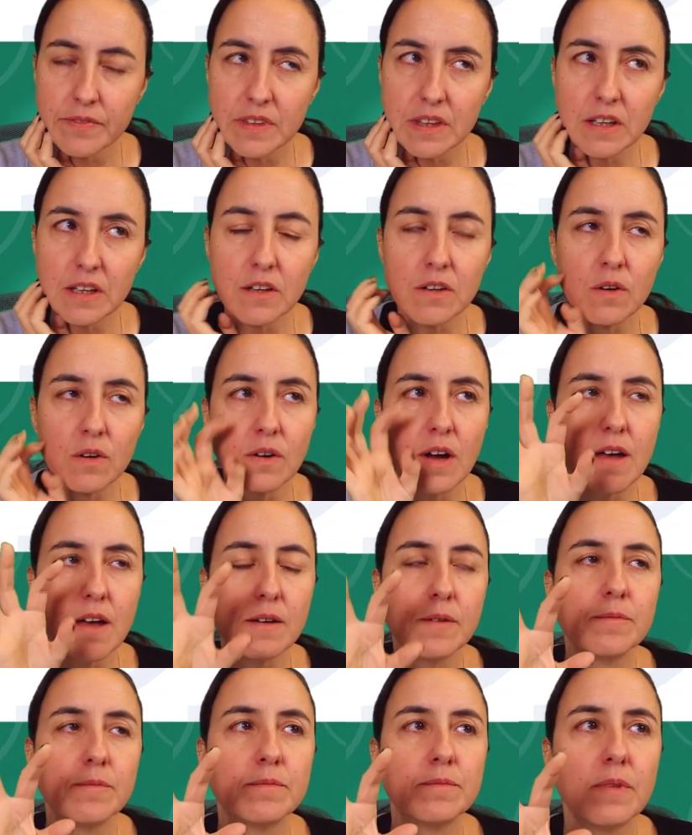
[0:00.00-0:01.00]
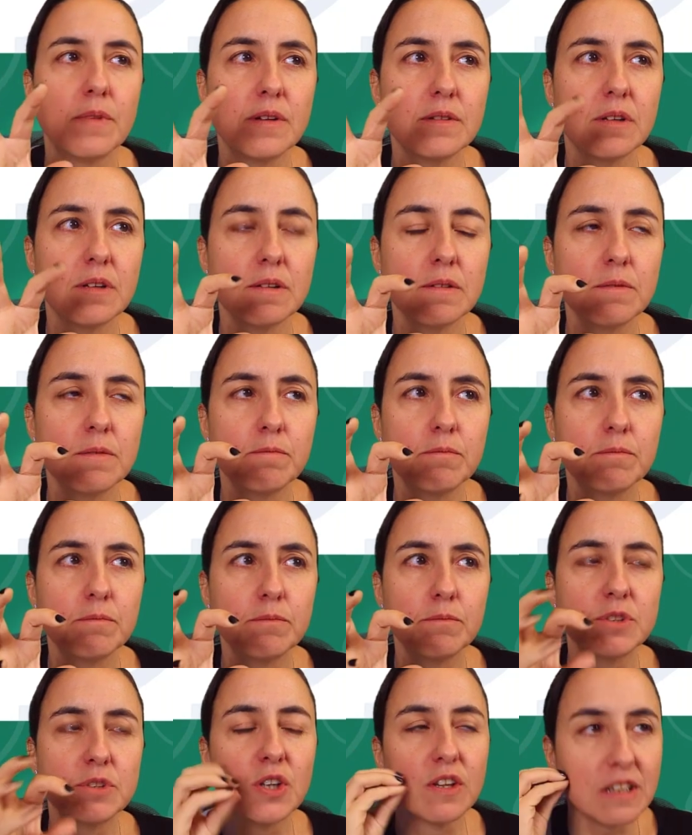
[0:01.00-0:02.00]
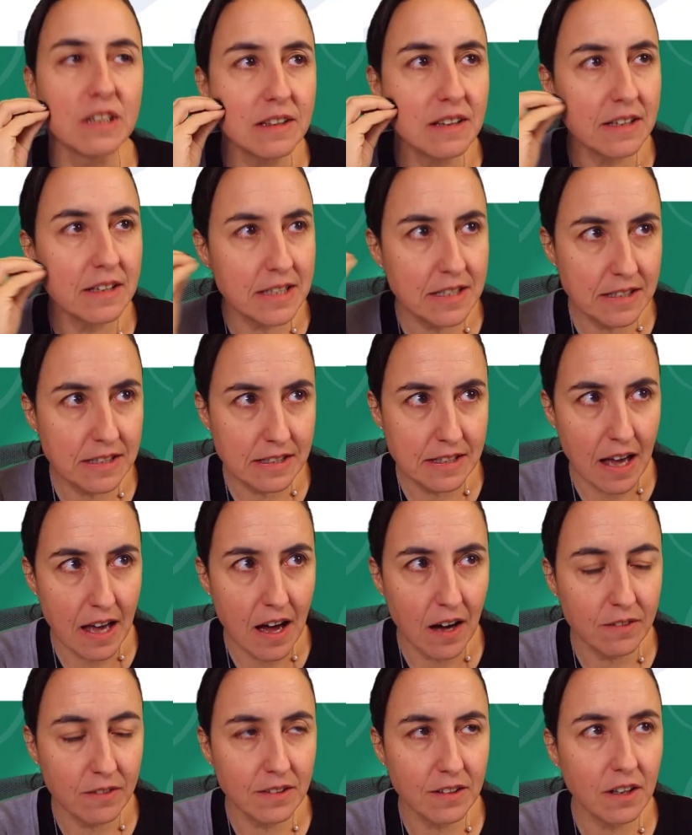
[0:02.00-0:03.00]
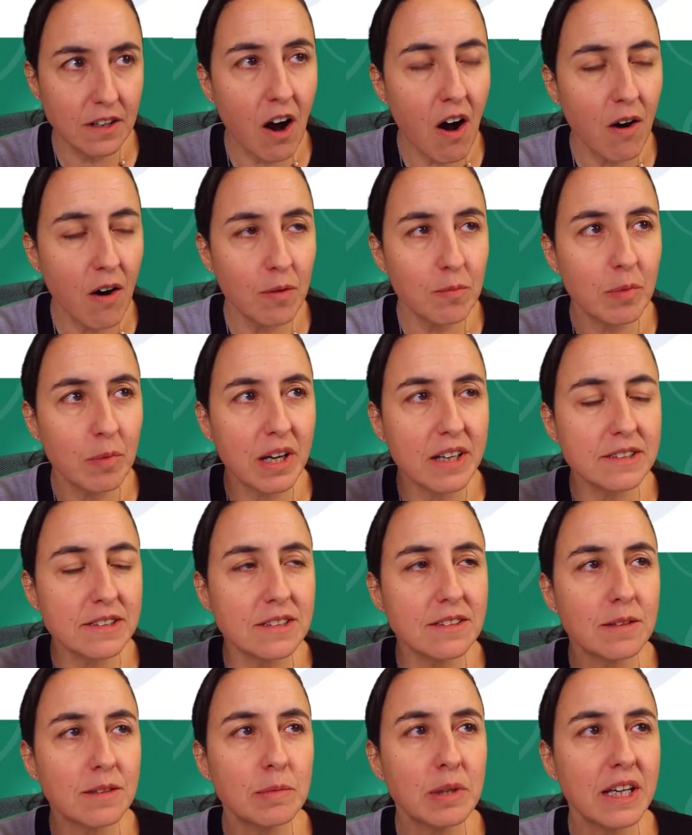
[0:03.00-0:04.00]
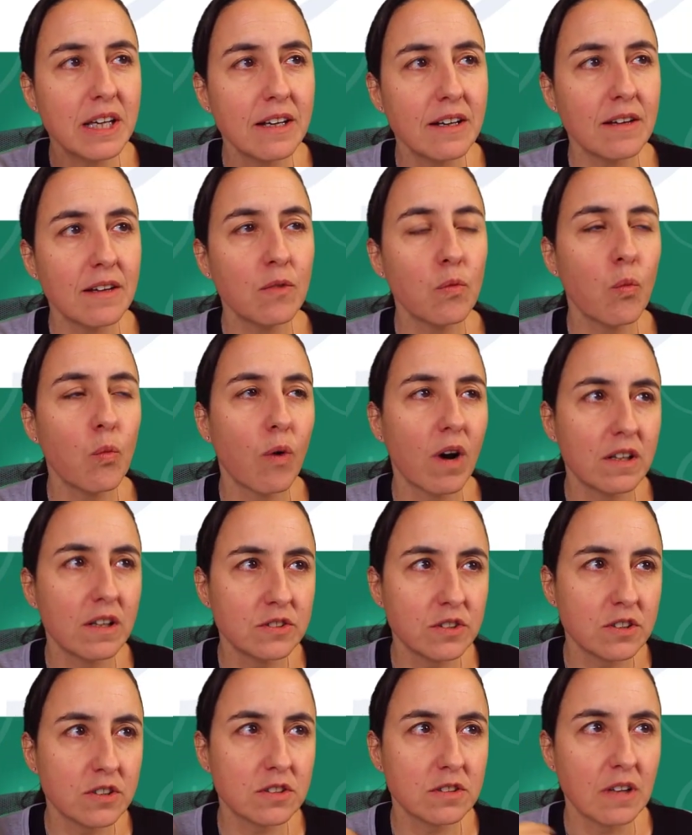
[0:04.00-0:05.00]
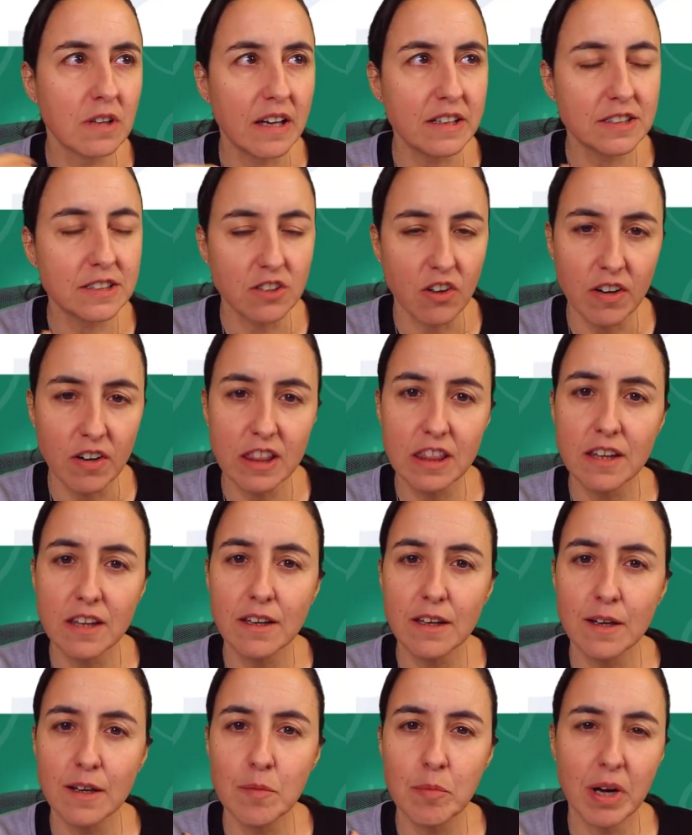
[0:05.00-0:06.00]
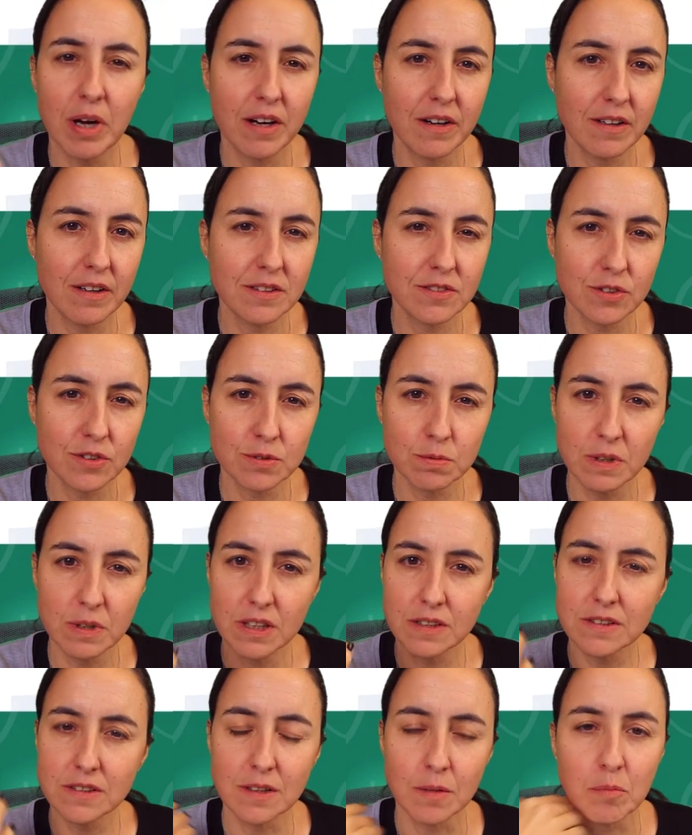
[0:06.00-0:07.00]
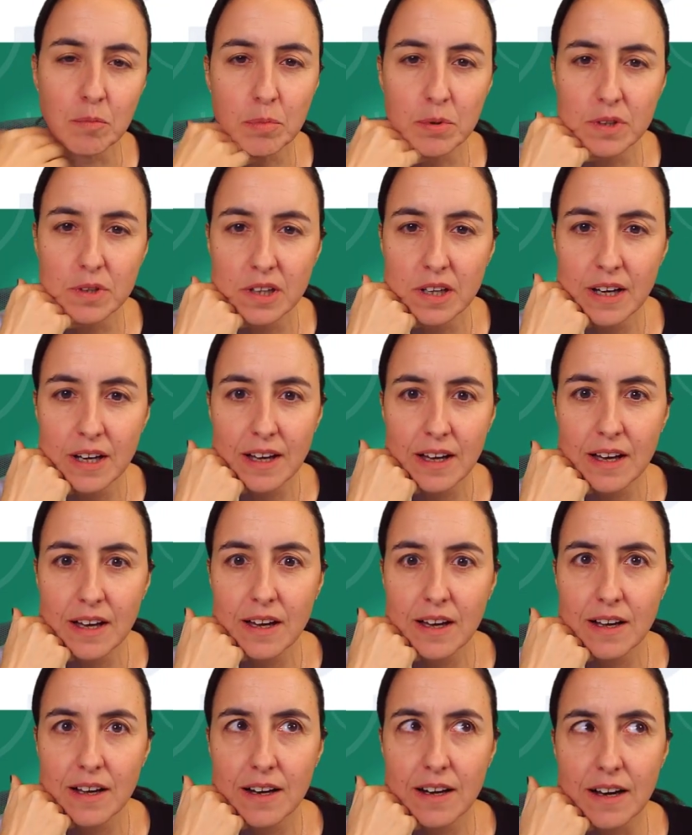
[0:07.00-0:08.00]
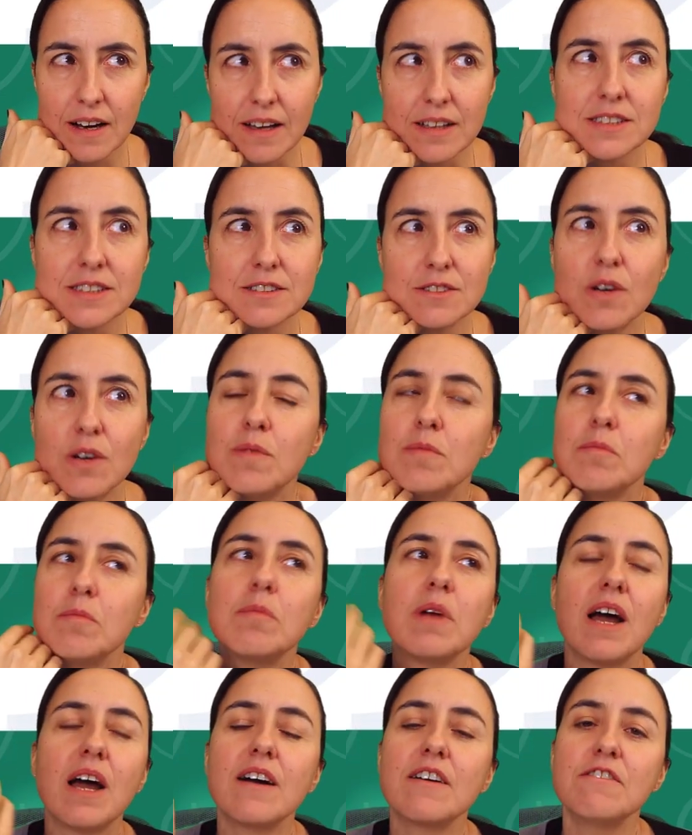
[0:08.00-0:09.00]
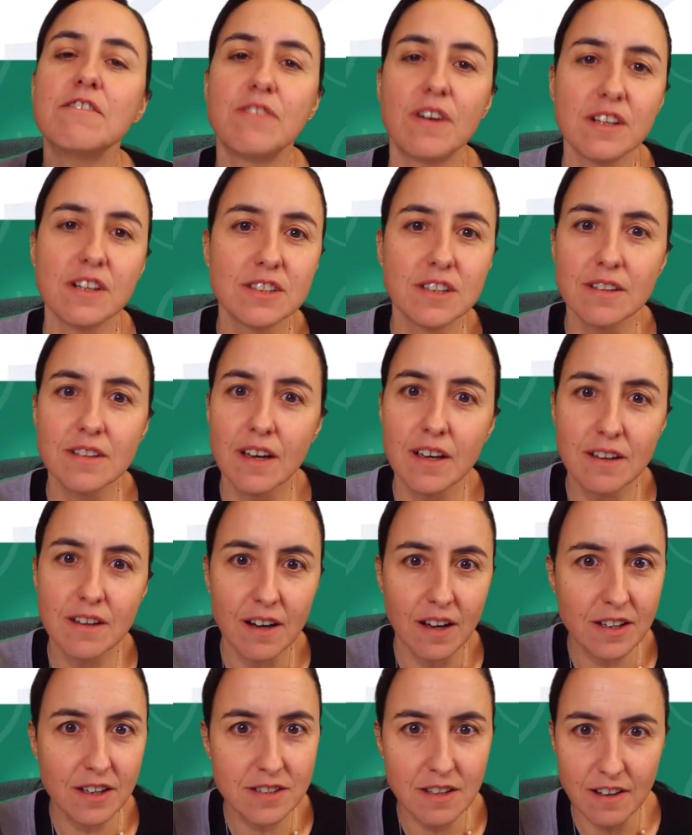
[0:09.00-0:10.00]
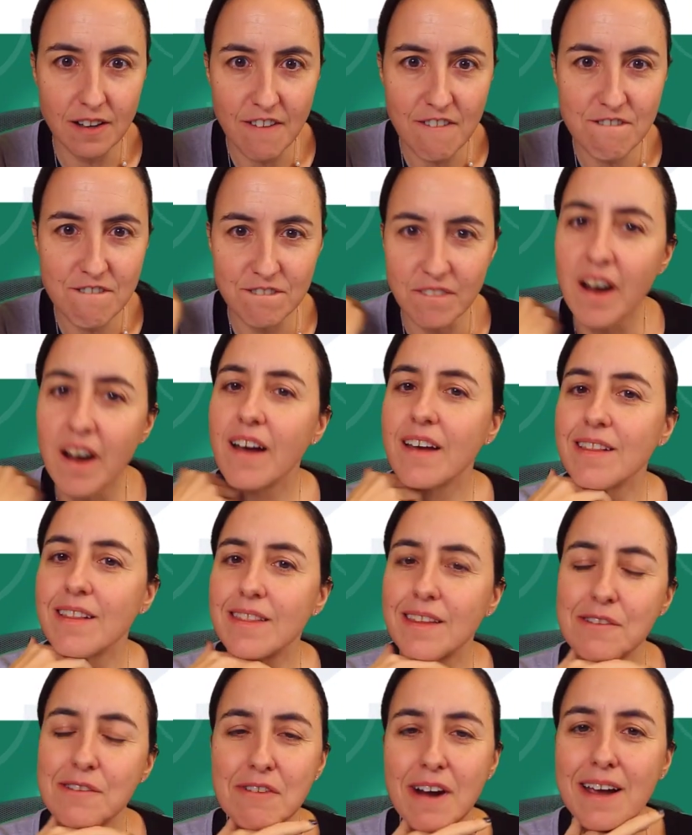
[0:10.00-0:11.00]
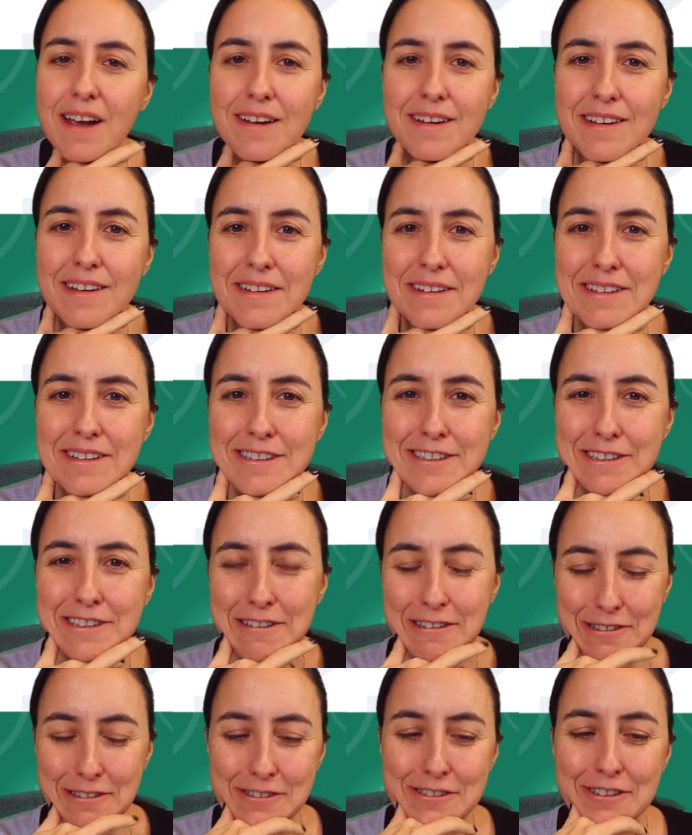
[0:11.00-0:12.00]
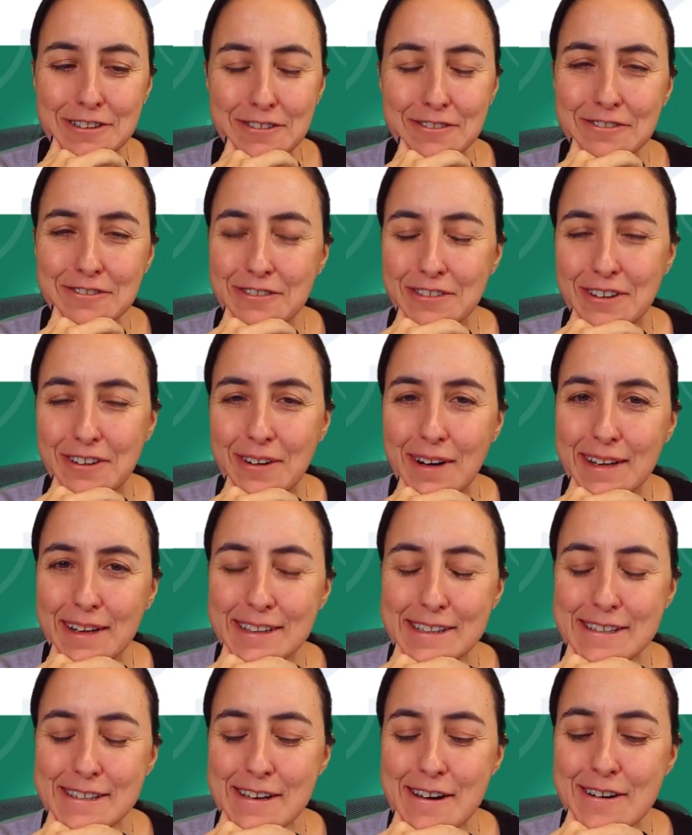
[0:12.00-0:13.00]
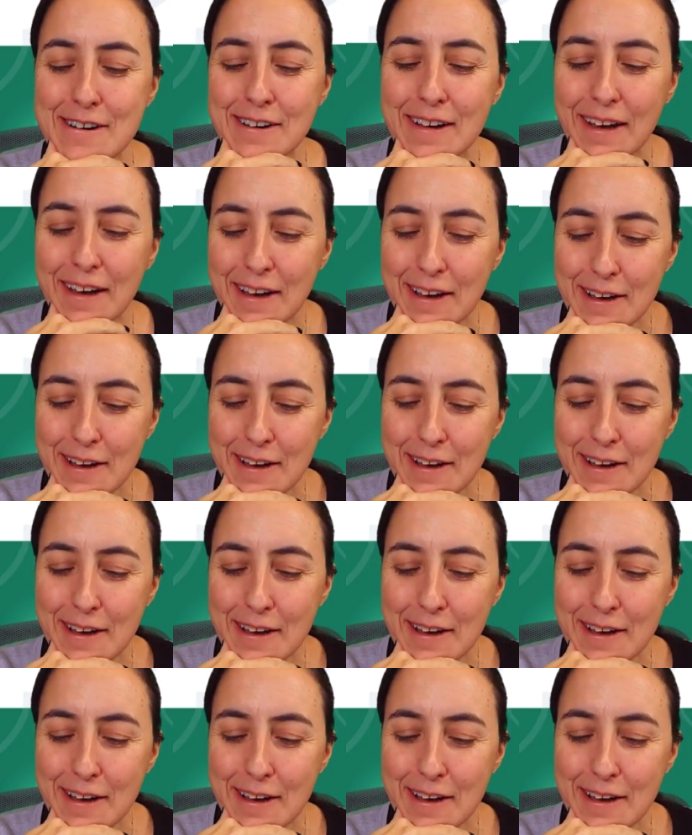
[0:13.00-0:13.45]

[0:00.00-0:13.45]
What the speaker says: you know, something that sounded complex in the beginning while just I started thinking about it just with a simple last not blank function, I could actually find the right solution for it. So